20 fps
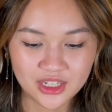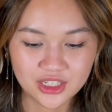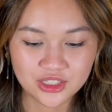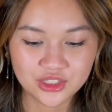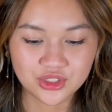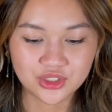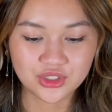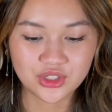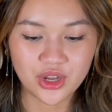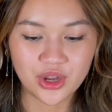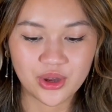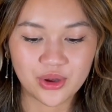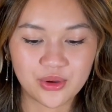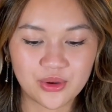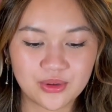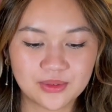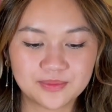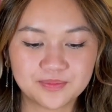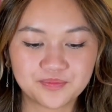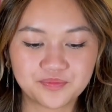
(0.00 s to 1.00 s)

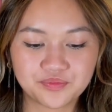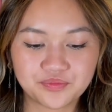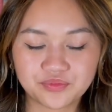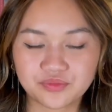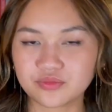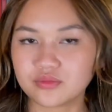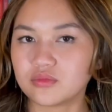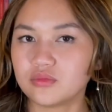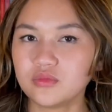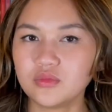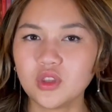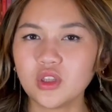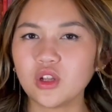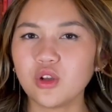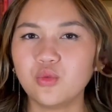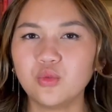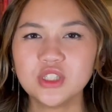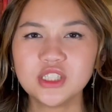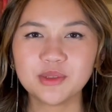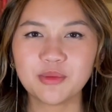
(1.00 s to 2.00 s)
So
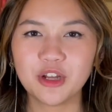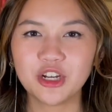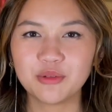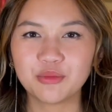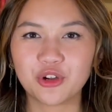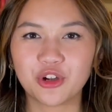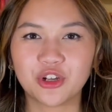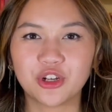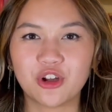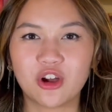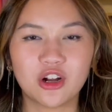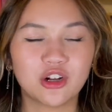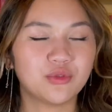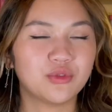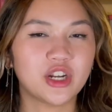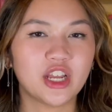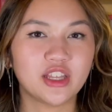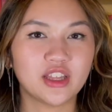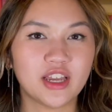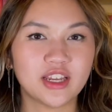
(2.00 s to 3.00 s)
Once Upon a Broken Heart,
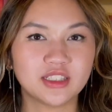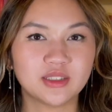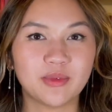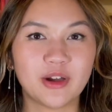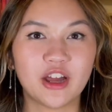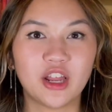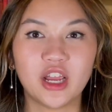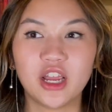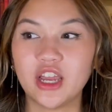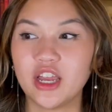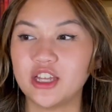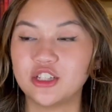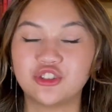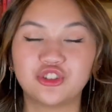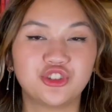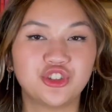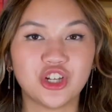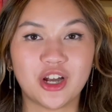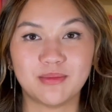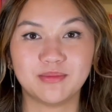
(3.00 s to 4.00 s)
what I liked about it, it
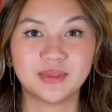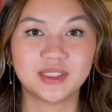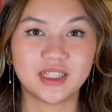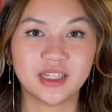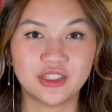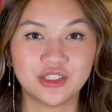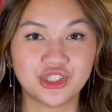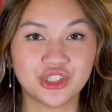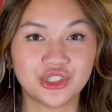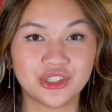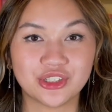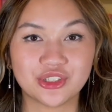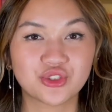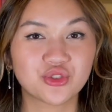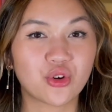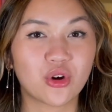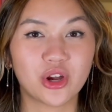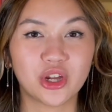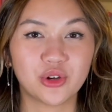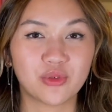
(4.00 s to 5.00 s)
jumps into the
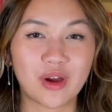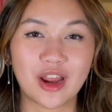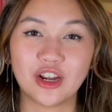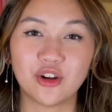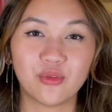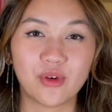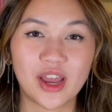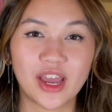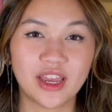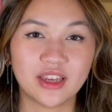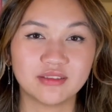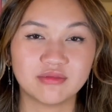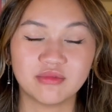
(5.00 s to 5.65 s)
story right away.